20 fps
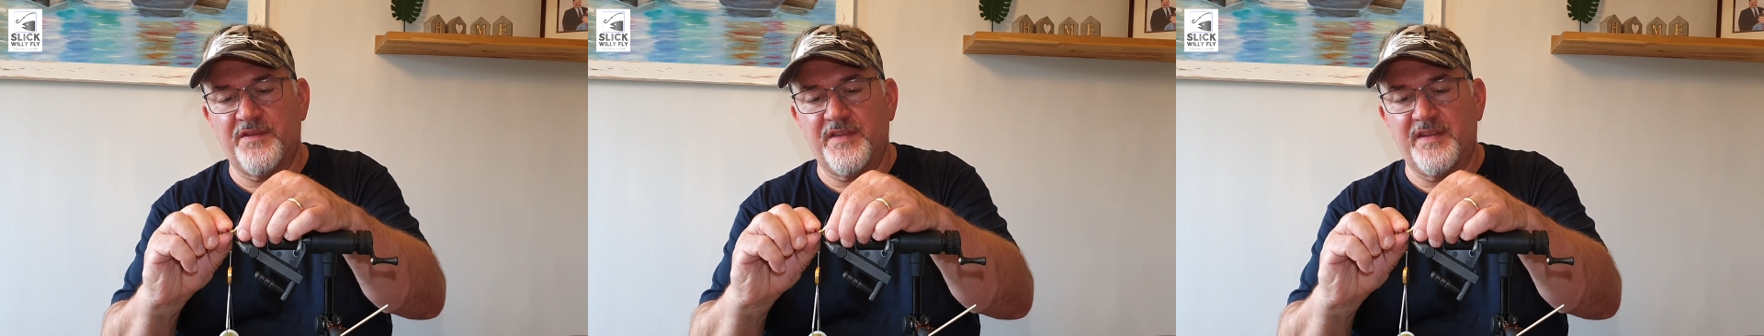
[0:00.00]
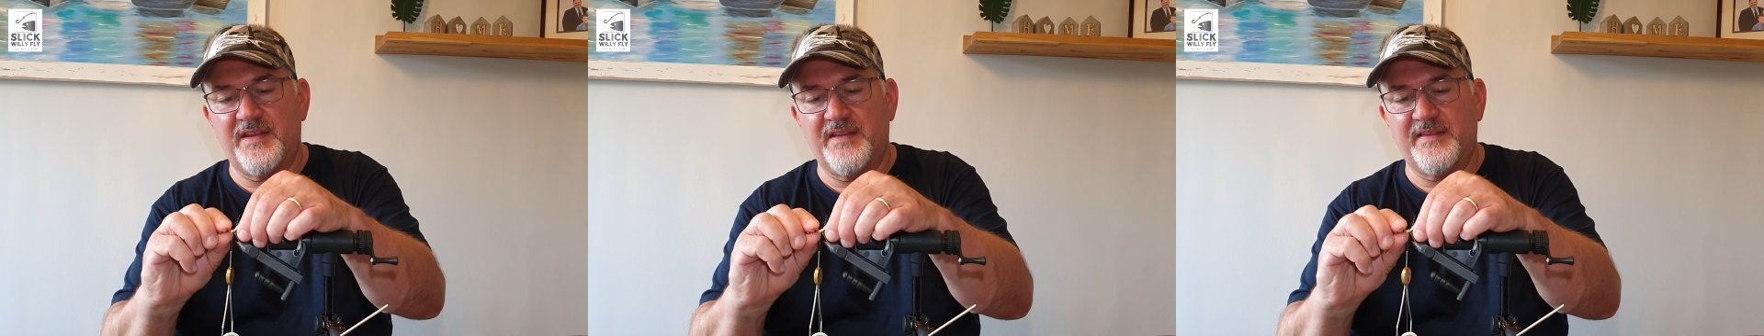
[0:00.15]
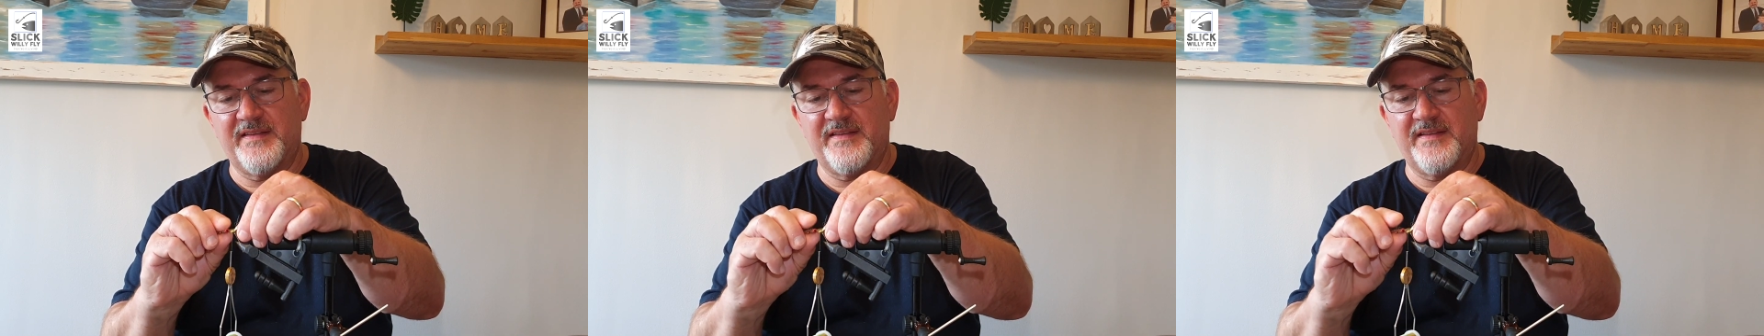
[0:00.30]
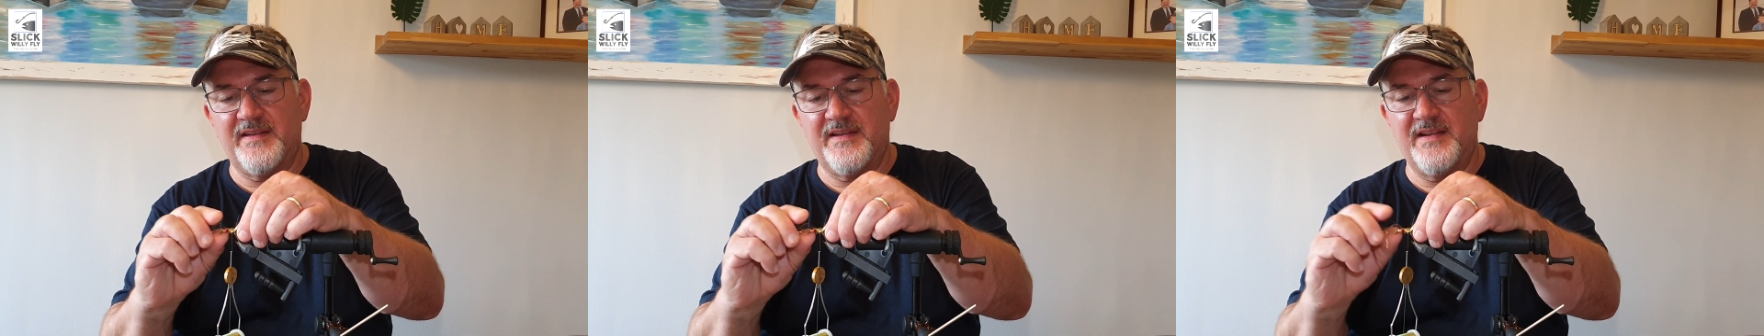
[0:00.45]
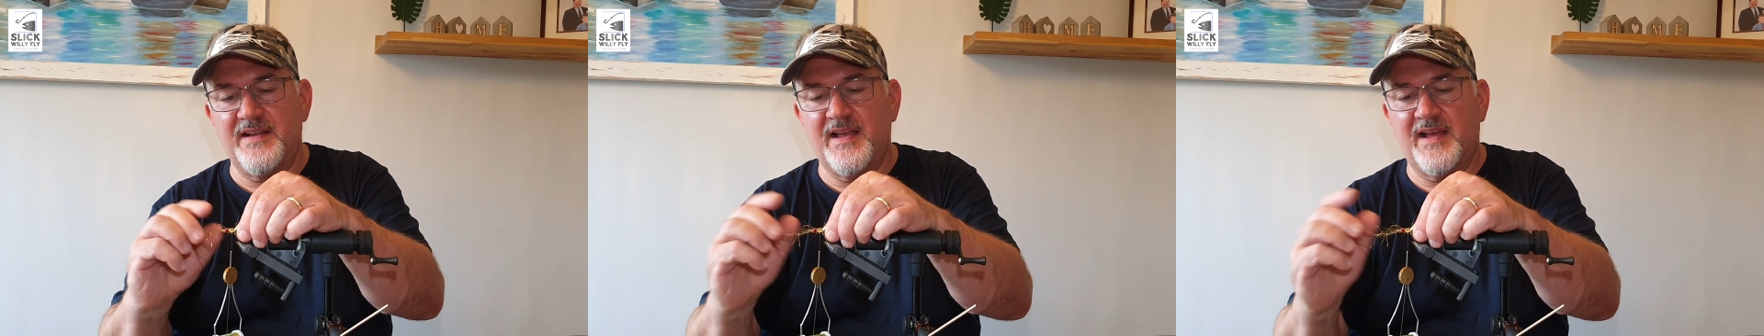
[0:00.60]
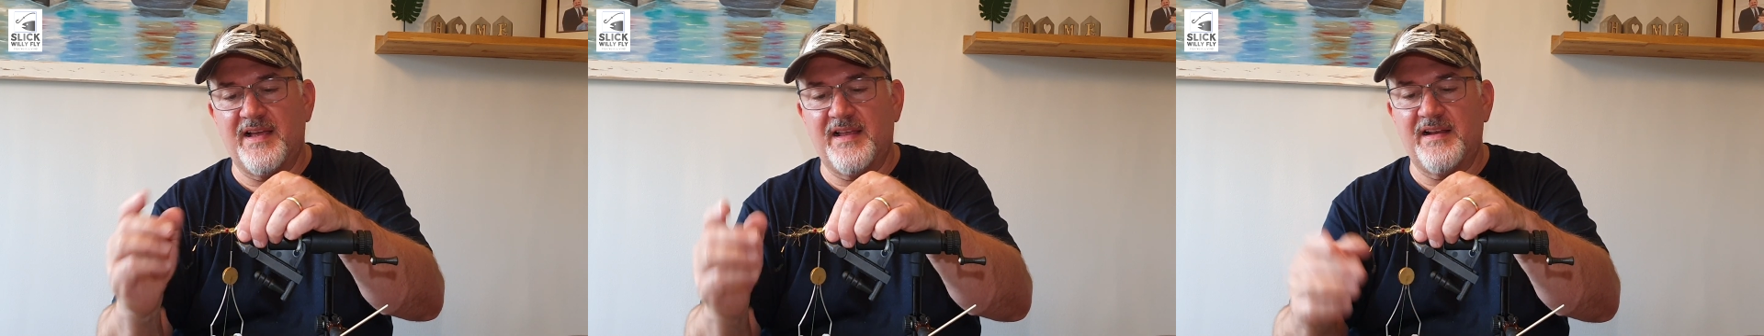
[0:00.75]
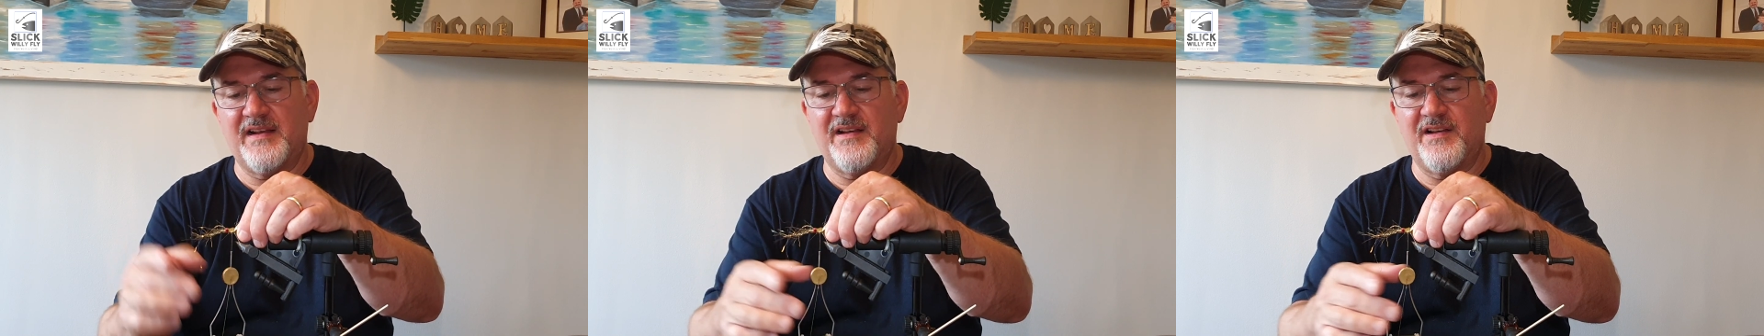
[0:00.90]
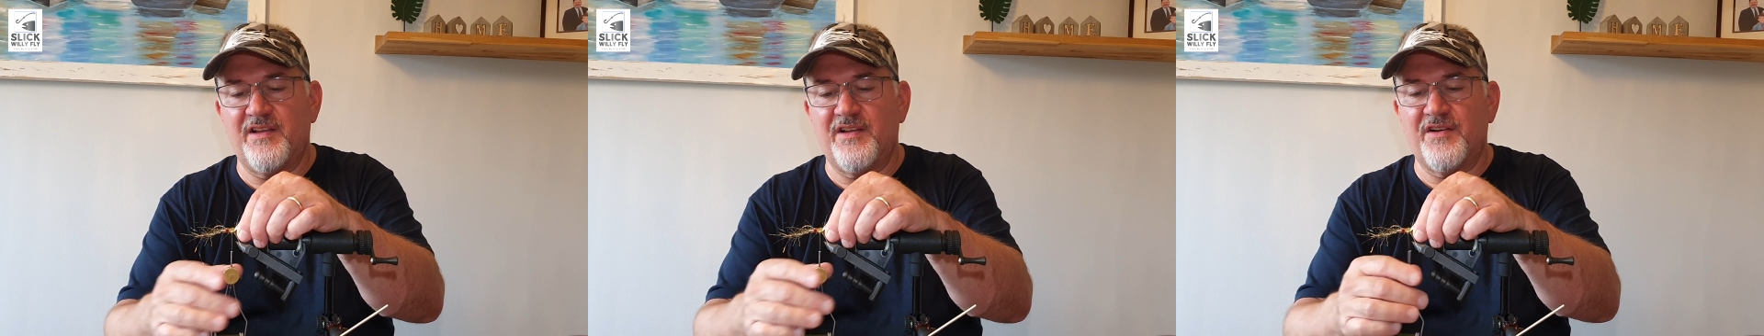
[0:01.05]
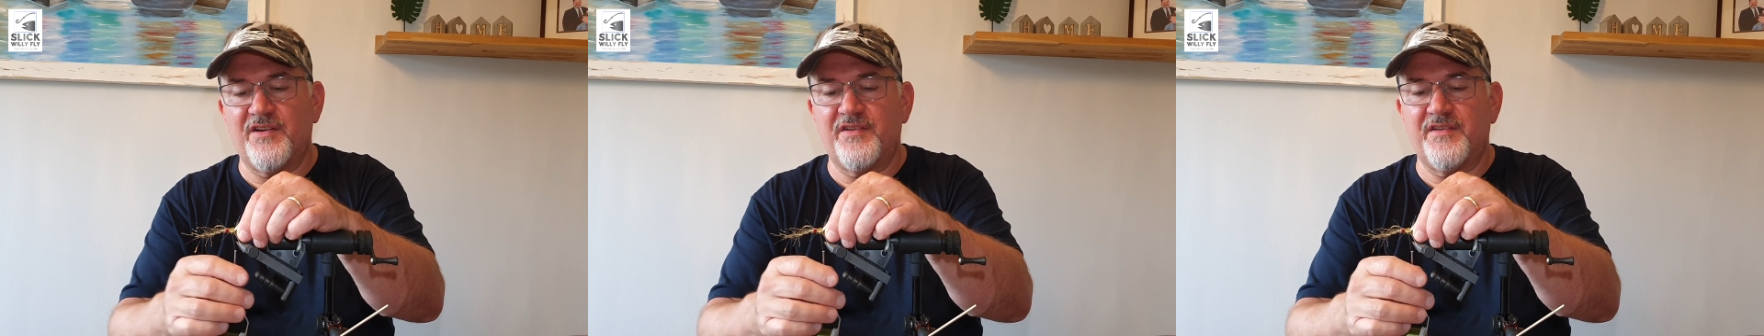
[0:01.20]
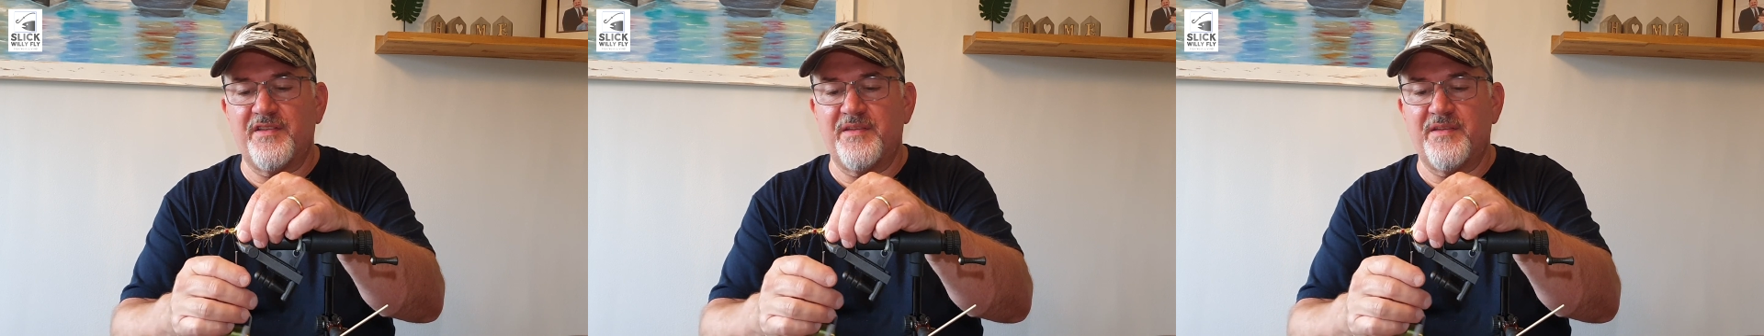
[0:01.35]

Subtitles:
that it's not longer